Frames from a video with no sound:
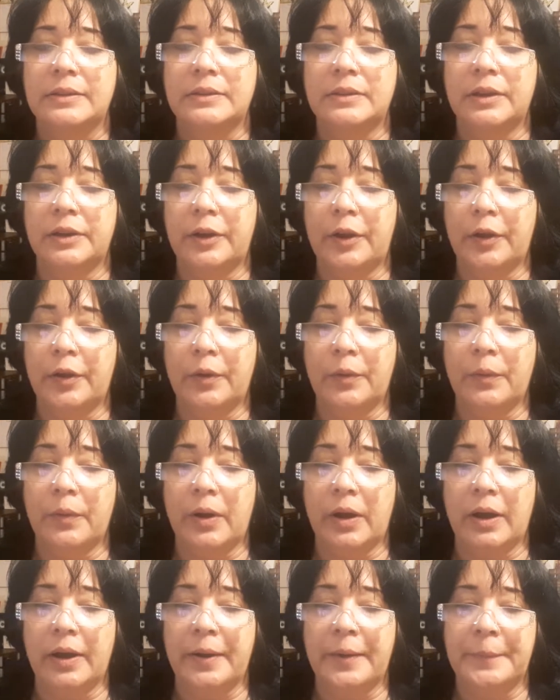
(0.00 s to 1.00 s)
You
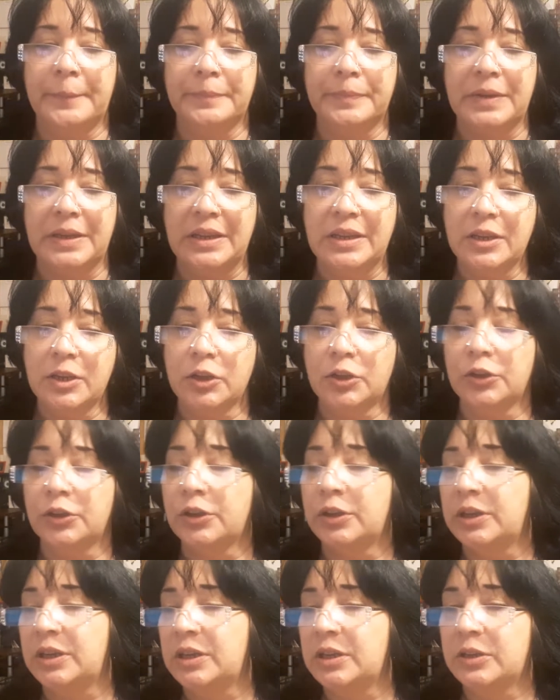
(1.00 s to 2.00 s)
know, eat
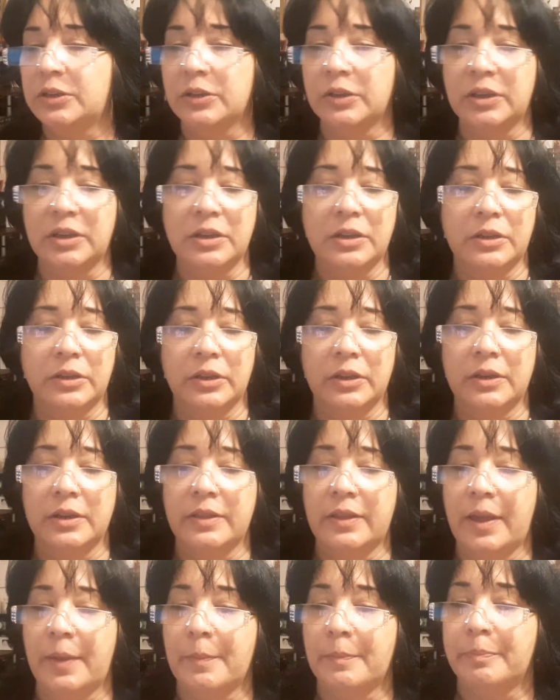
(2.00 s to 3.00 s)
good, eat good, eat good,
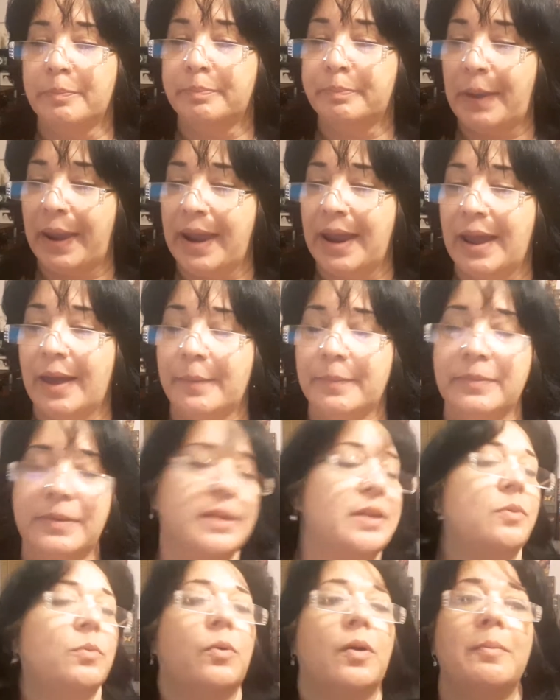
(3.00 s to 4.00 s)
and then bam,
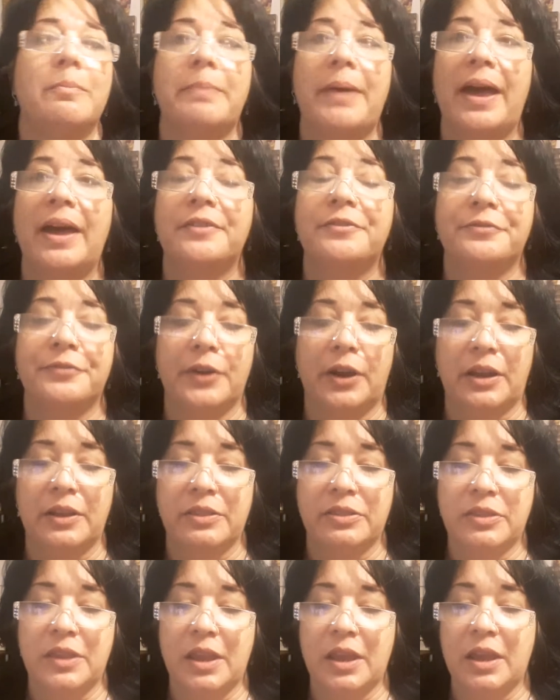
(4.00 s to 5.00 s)
eat one bad
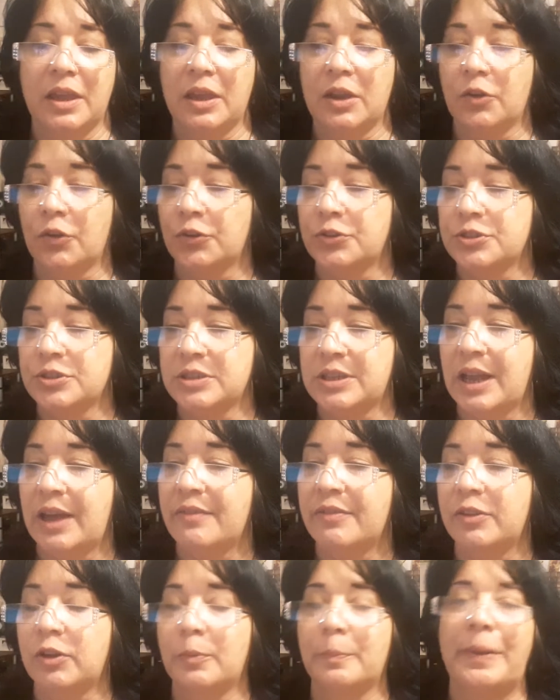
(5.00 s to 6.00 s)
freaking thing, or just
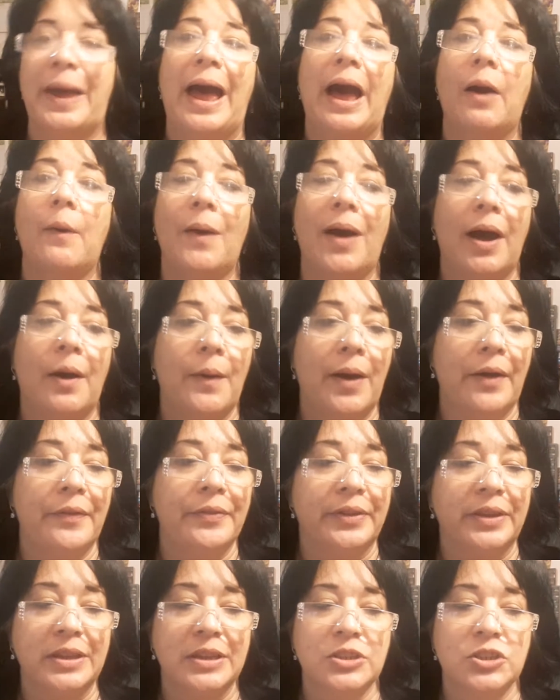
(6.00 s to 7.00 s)
have a little powwow out
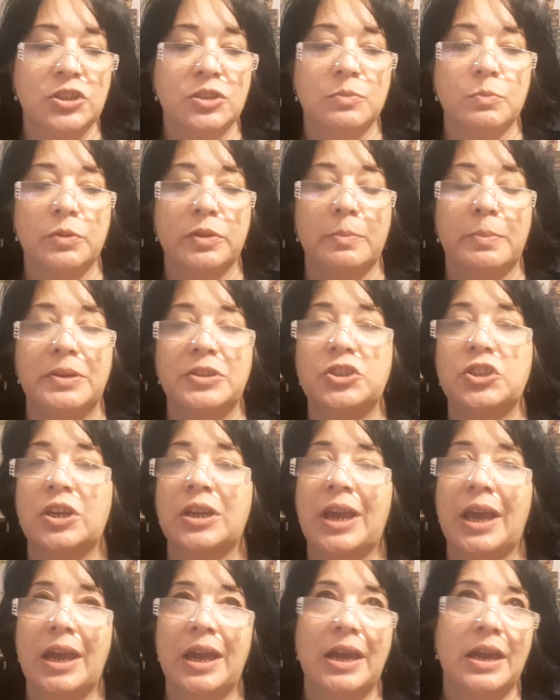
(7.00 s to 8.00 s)
in the kitchen with a bunch of
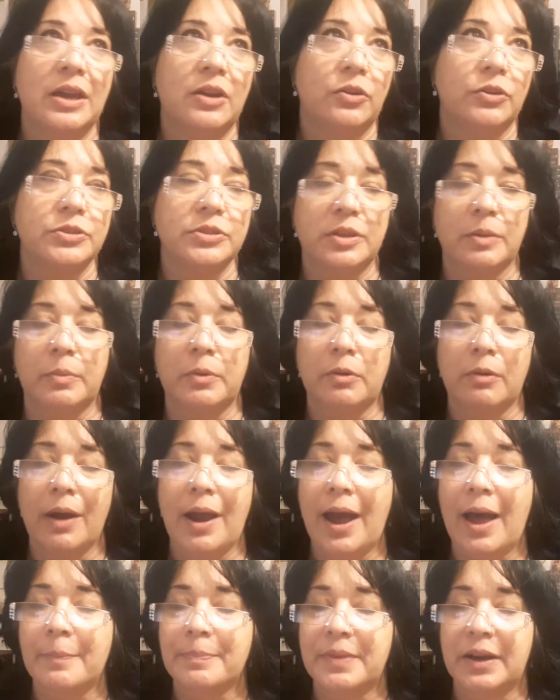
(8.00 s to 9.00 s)
cake or some
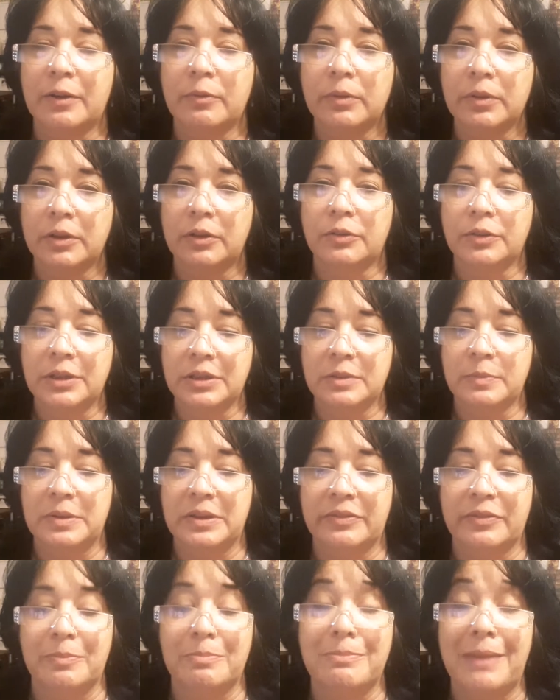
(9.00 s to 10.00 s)
crap that I really don't need to
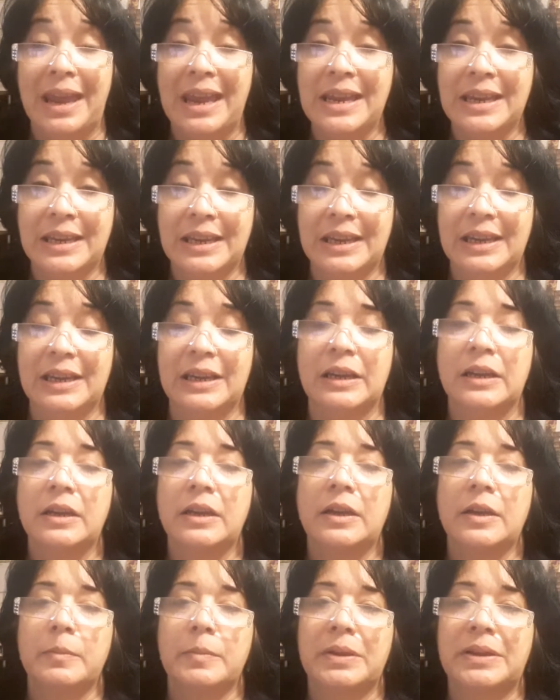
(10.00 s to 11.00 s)
be even making
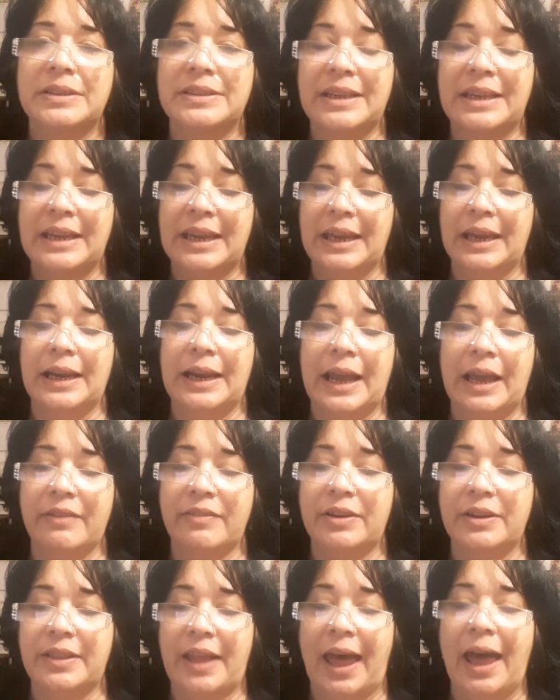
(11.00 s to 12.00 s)
because I can't
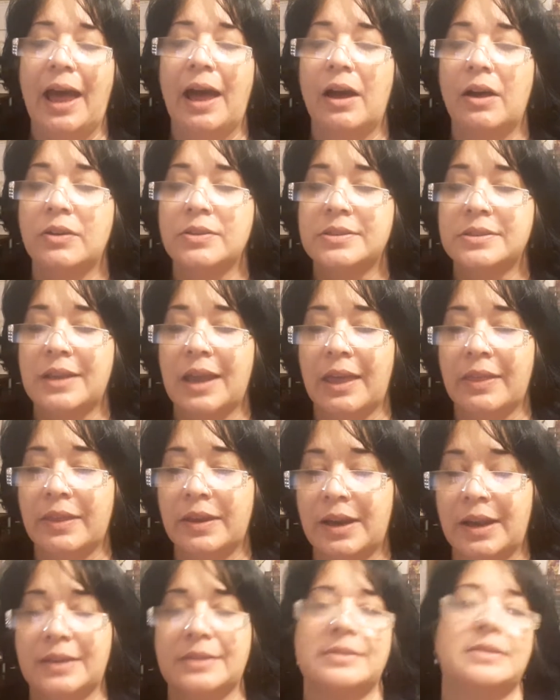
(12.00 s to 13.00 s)
have it in the house. And
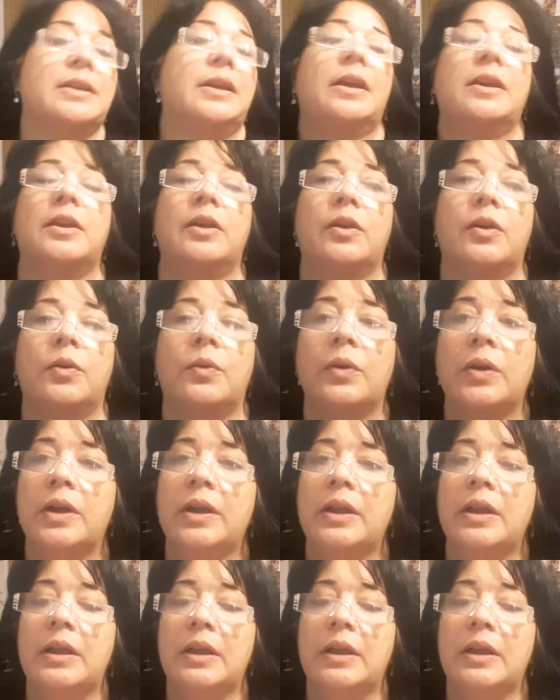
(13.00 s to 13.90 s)
the next thing I know,